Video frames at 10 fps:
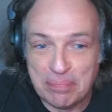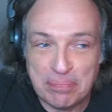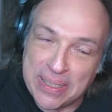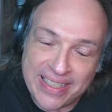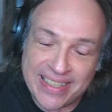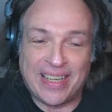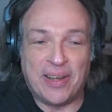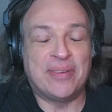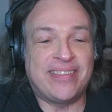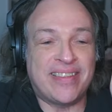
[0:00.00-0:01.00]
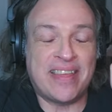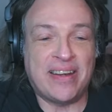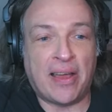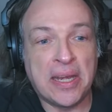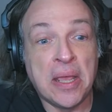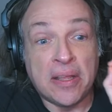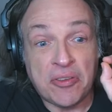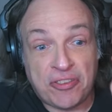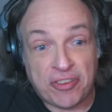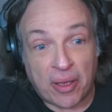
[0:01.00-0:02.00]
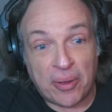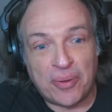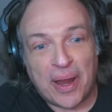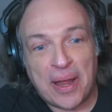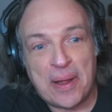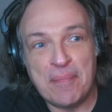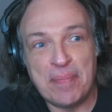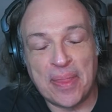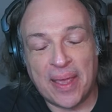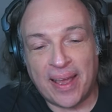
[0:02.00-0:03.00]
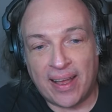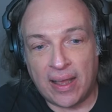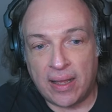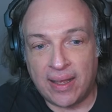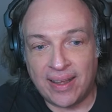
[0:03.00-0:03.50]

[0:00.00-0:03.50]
But you know, it's a thin line. So, um, uh,